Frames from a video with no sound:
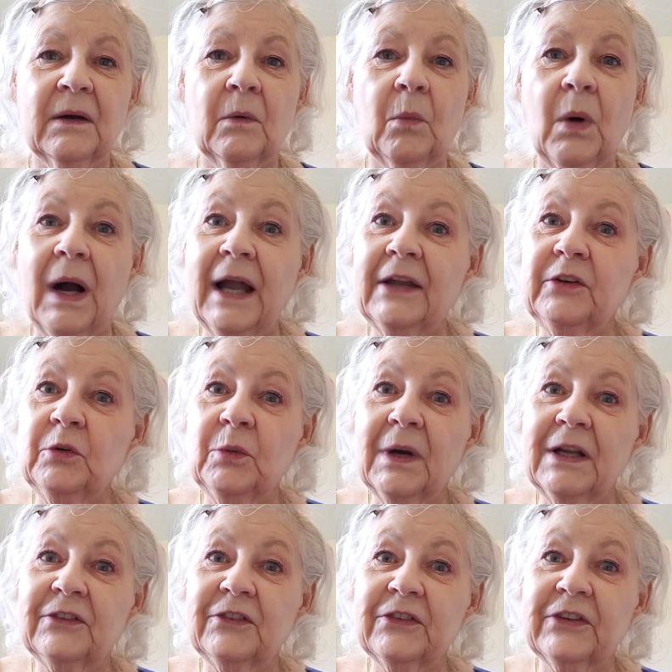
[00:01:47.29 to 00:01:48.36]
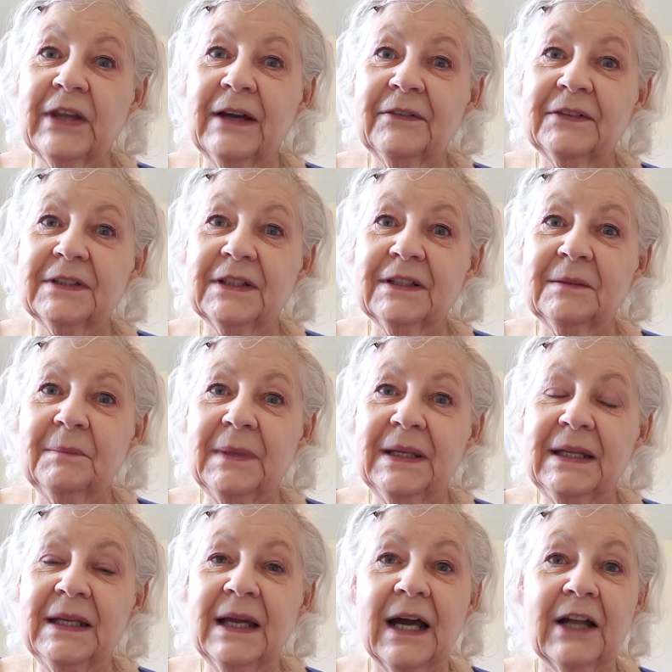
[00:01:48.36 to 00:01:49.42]
Why do I just have a little
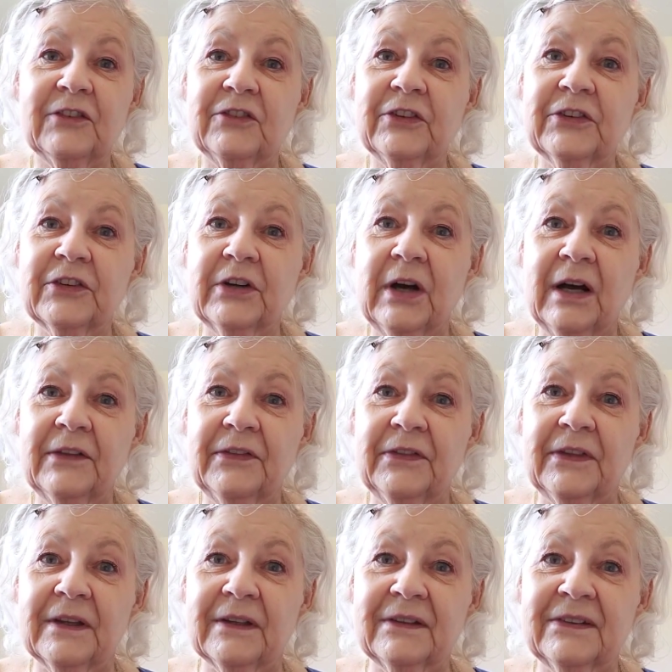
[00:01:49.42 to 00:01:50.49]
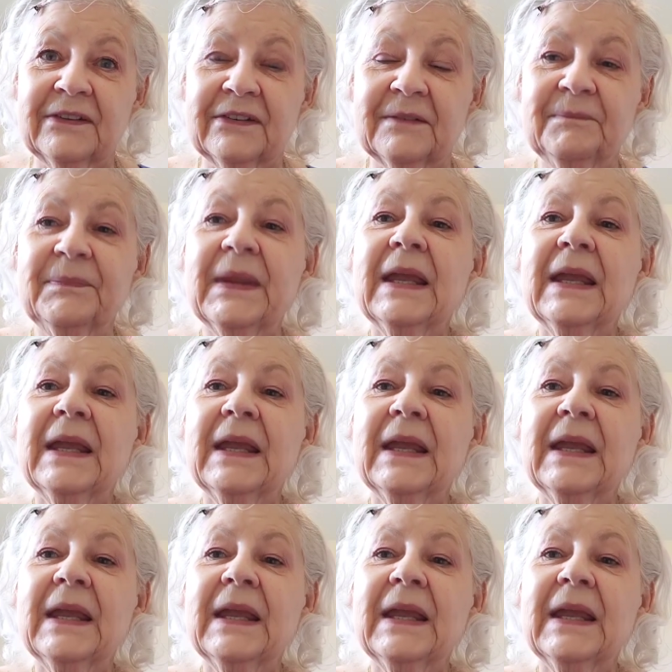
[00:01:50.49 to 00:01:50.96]
mini? I just got this.